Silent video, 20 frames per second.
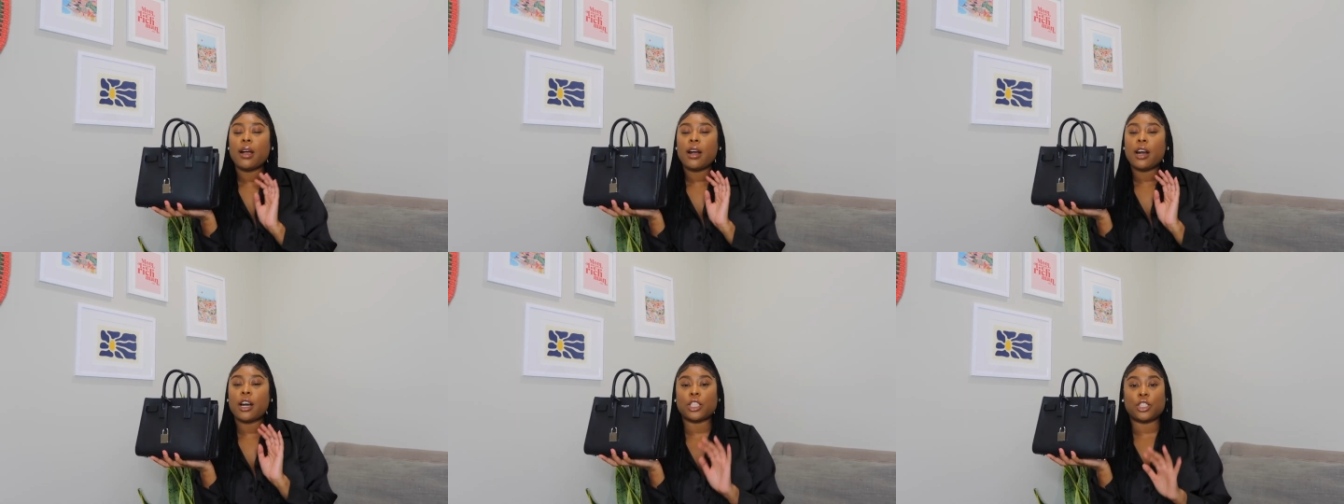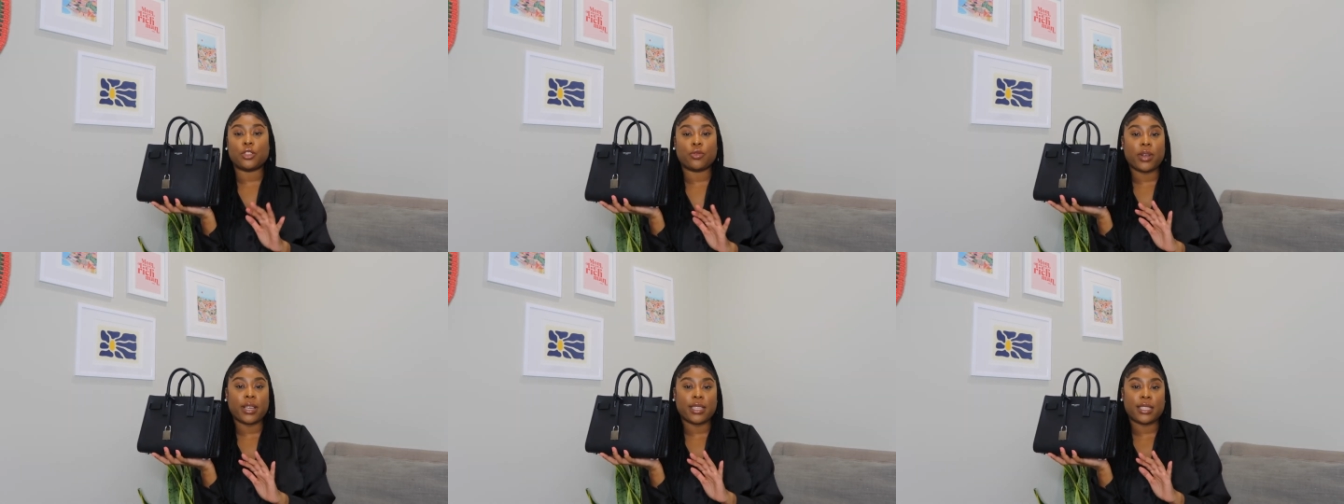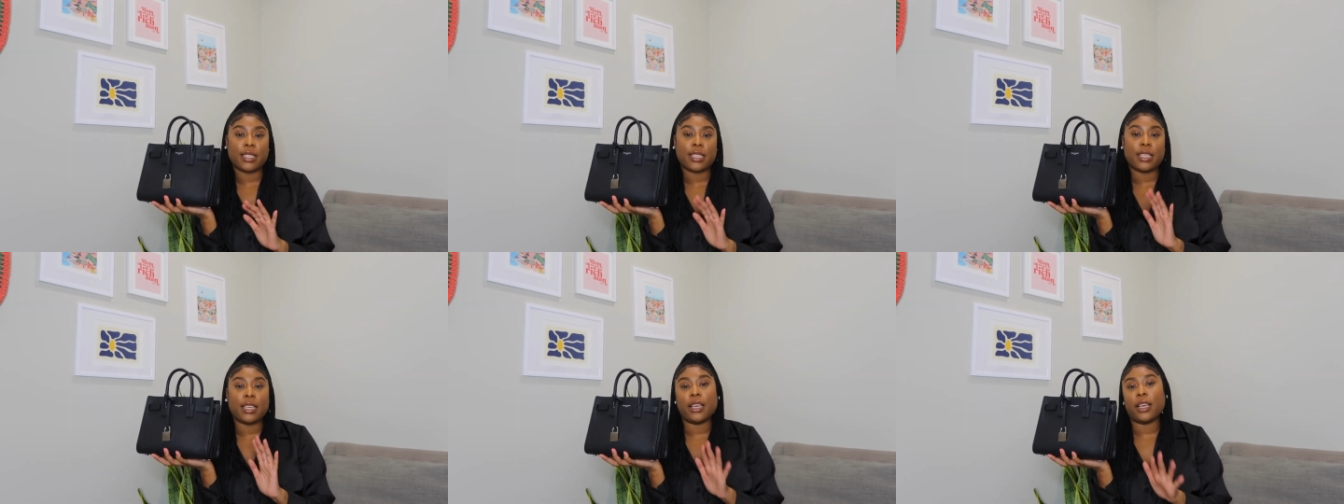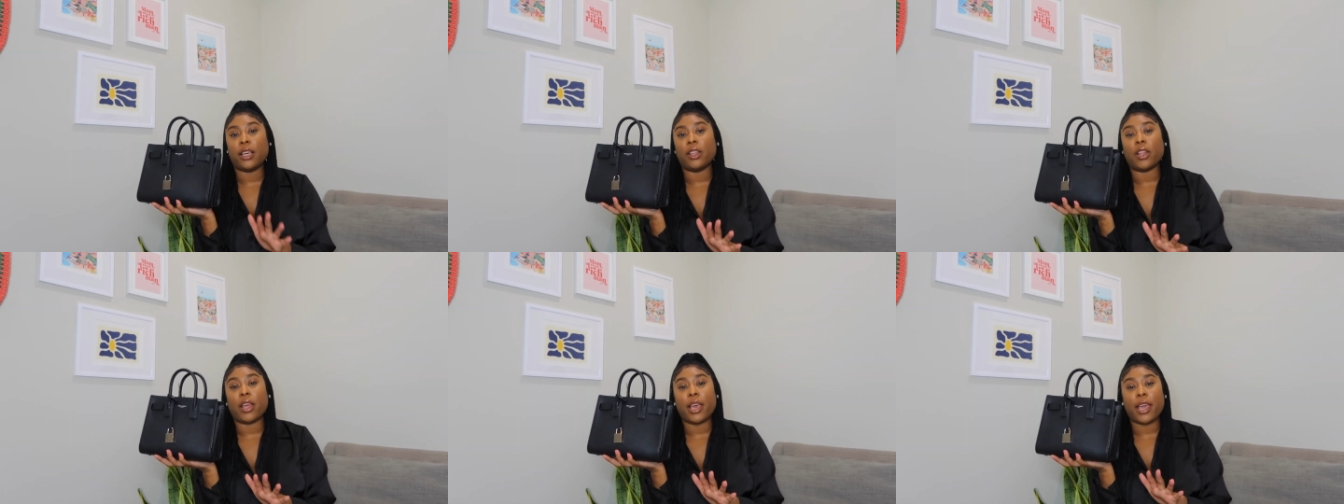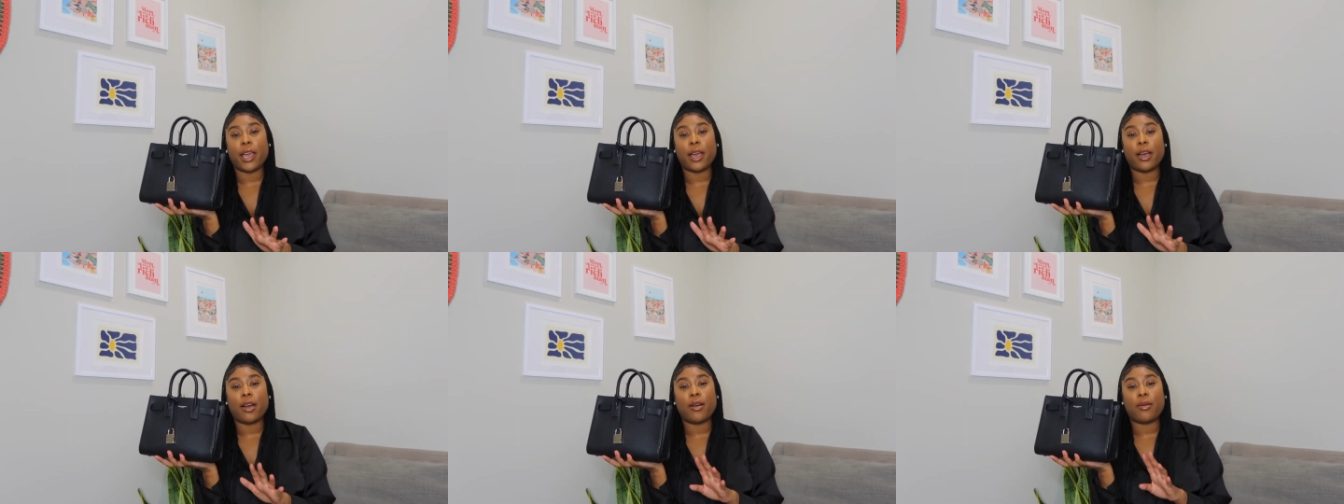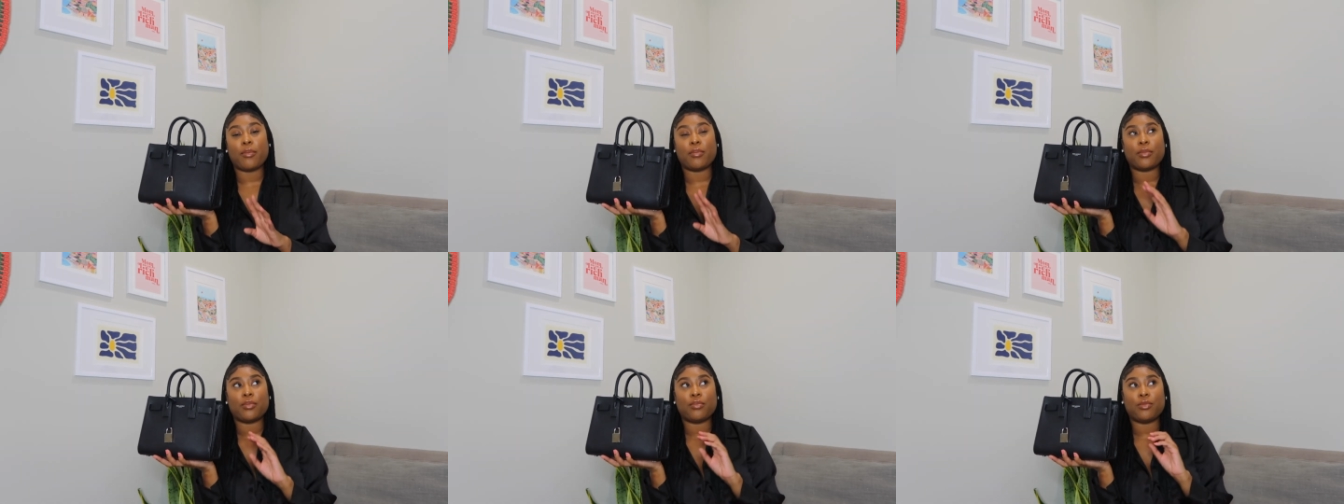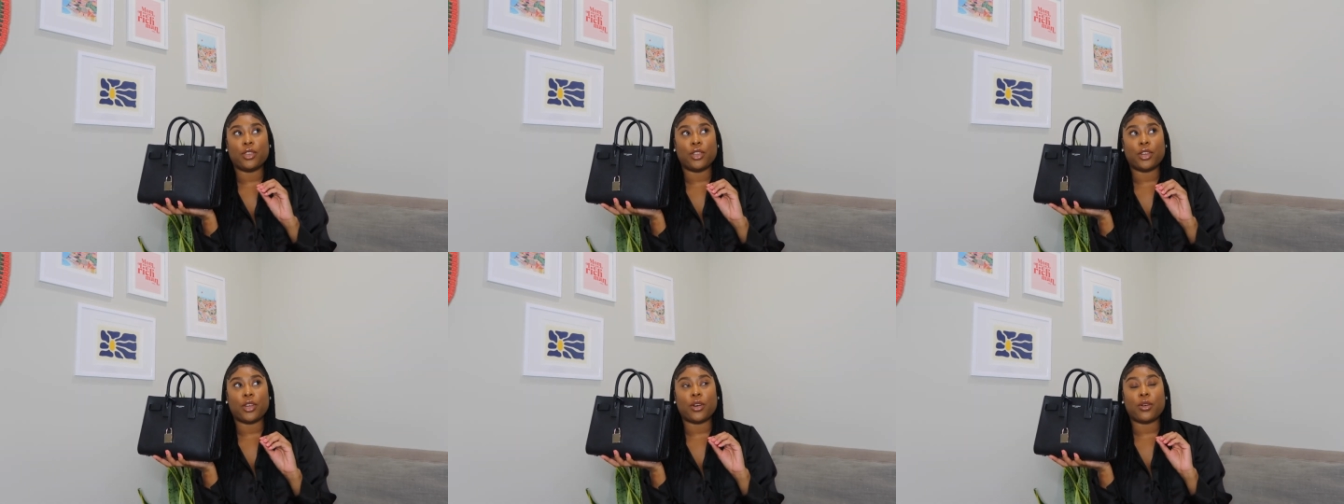a dressy, glam,
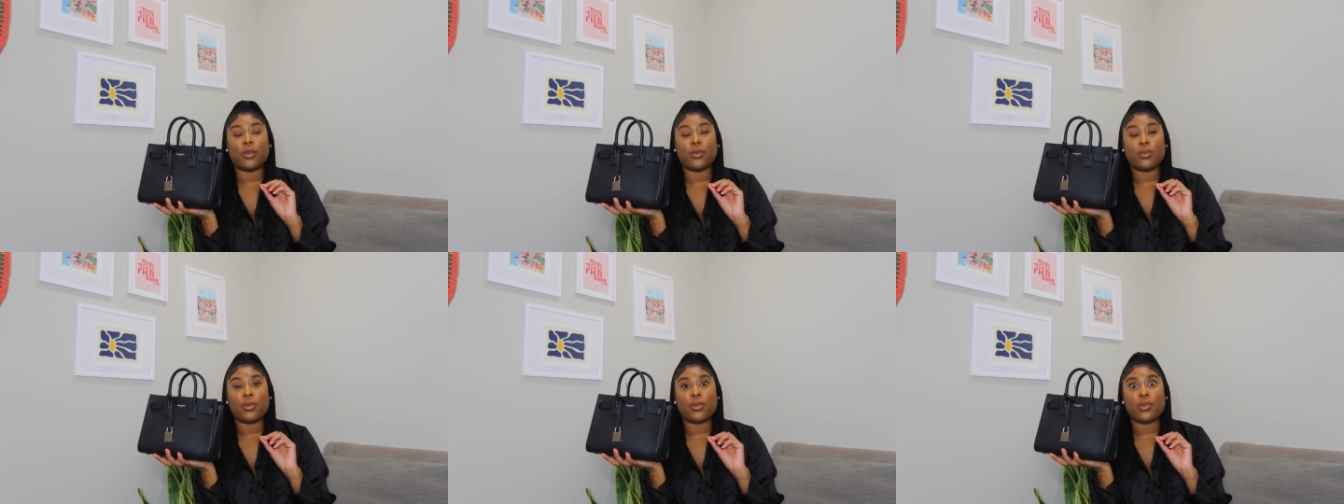you know,